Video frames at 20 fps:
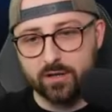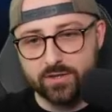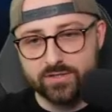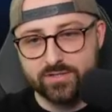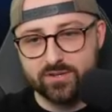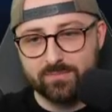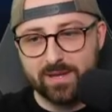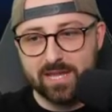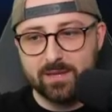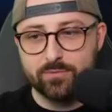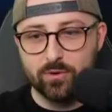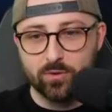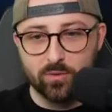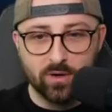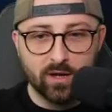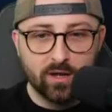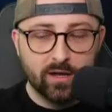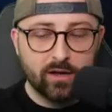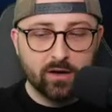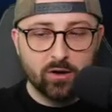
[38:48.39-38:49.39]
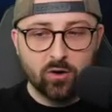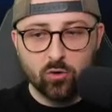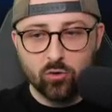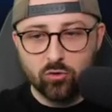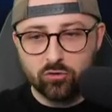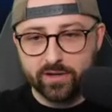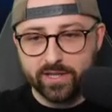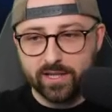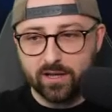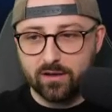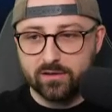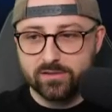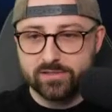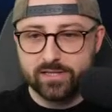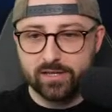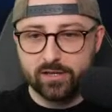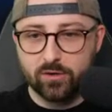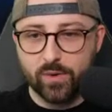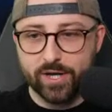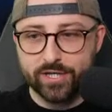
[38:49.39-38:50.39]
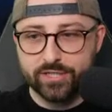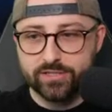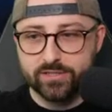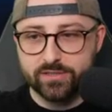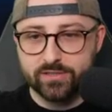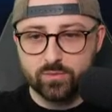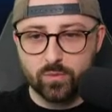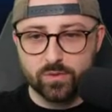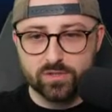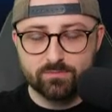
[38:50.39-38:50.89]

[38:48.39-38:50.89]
Lots of people already asking questions.